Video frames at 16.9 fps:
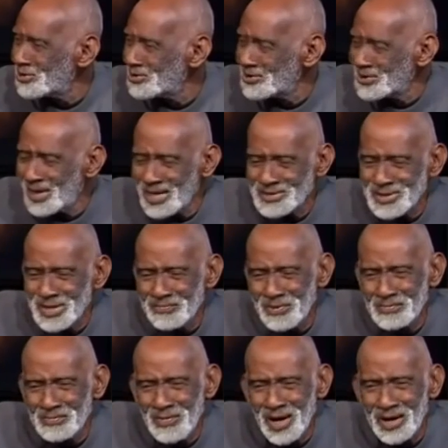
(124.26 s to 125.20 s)
you." I said,
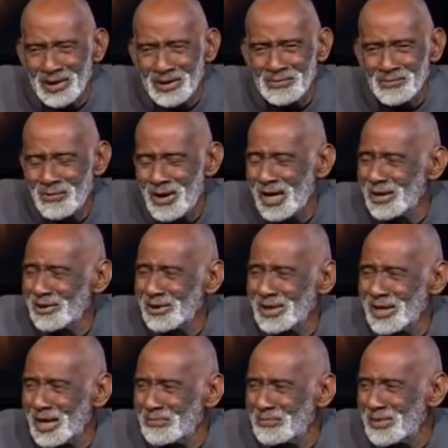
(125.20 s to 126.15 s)
"But Mom, why are they
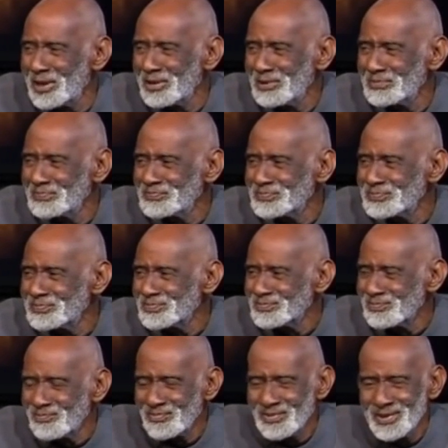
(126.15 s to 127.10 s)
gonna get me?"
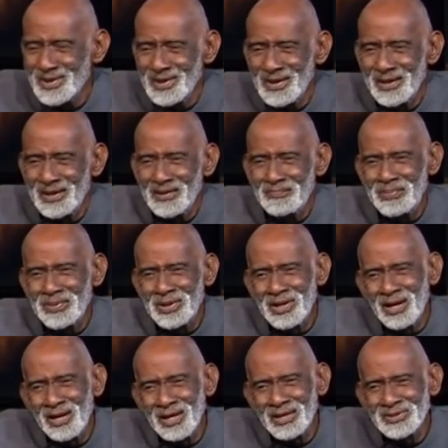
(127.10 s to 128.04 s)

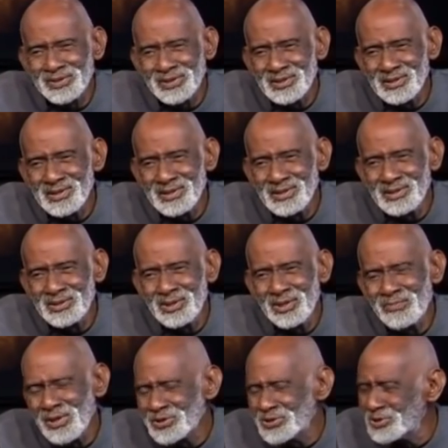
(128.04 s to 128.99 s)
Because
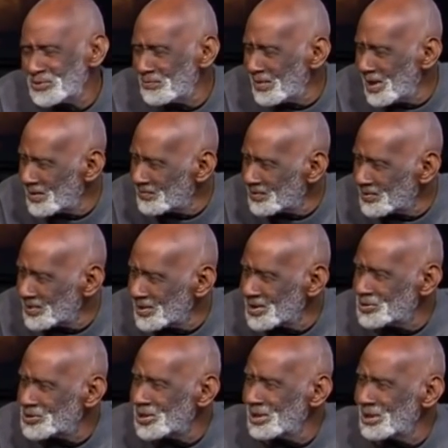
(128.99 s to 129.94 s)
you must remember
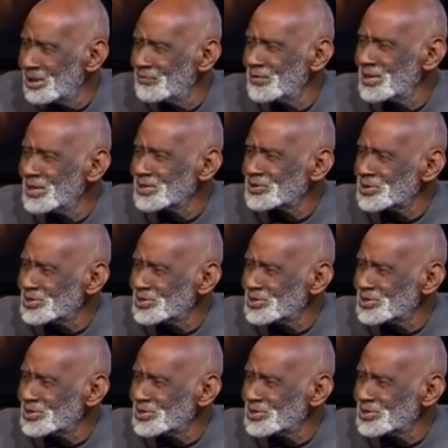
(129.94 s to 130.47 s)
that you live in a